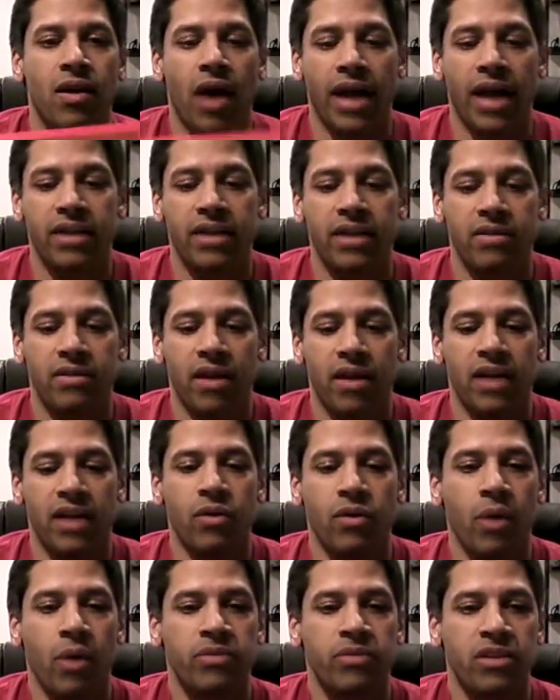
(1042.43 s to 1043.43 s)
I
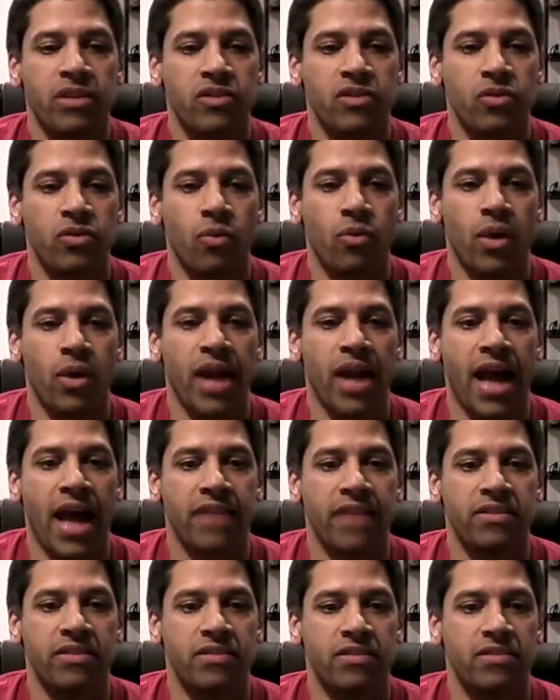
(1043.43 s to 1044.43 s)
knew I was going to do one
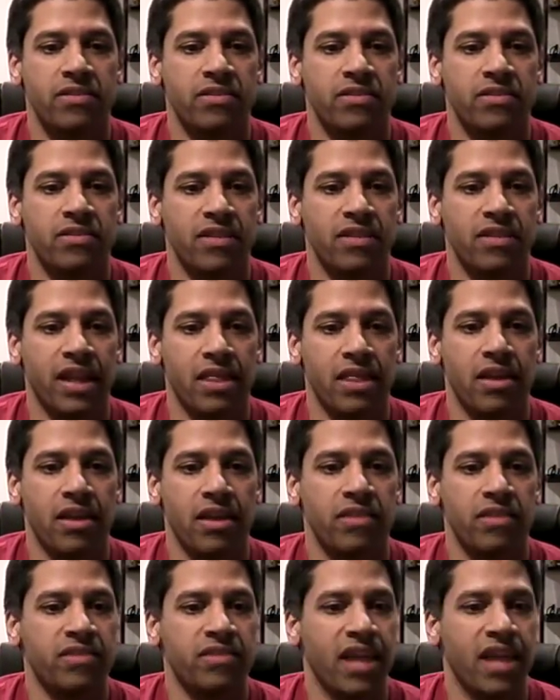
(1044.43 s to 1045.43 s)
axis like
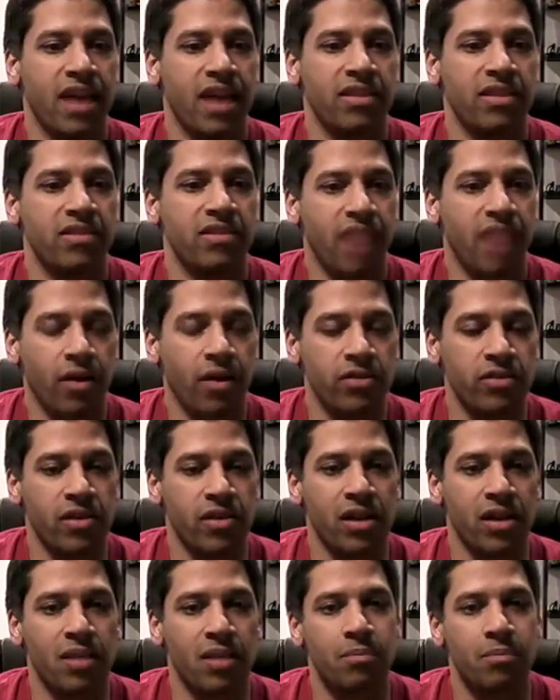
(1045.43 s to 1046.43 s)
this that had the stylus on it,